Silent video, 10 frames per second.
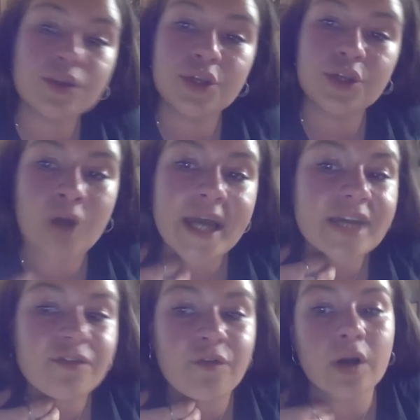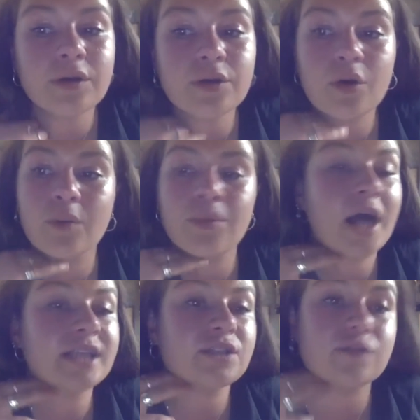united front
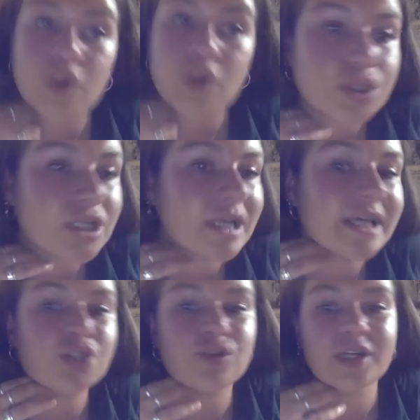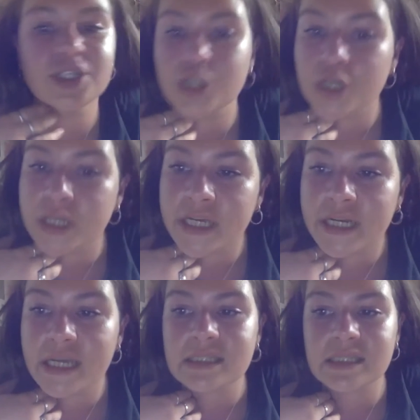comprised of socialists, trade
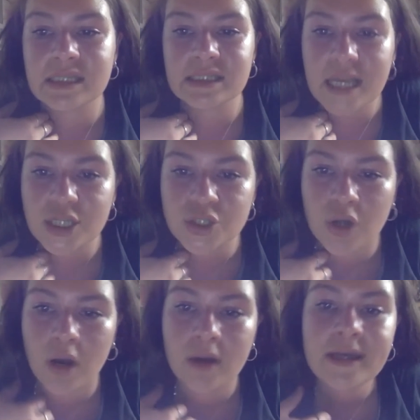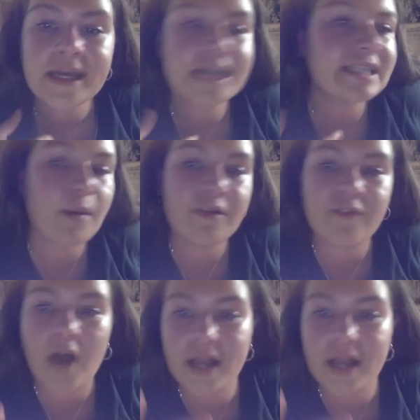unionists, etc., is how we fight